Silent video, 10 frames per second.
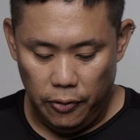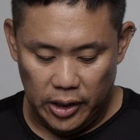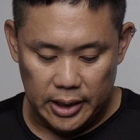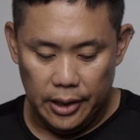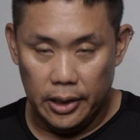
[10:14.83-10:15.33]

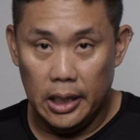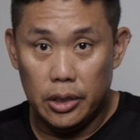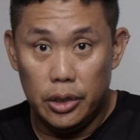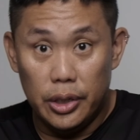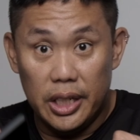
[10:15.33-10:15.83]
first thing you need
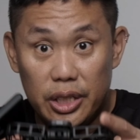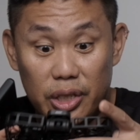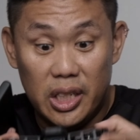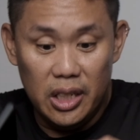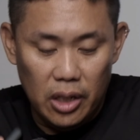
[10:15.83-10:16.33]
to do is
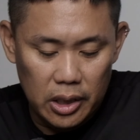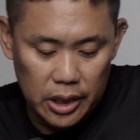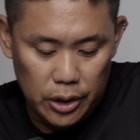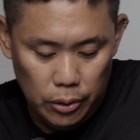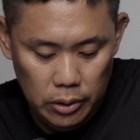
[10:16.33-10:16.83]
to turn on
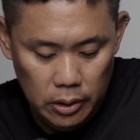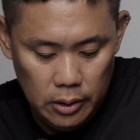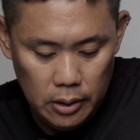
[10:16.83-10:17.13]
the drone.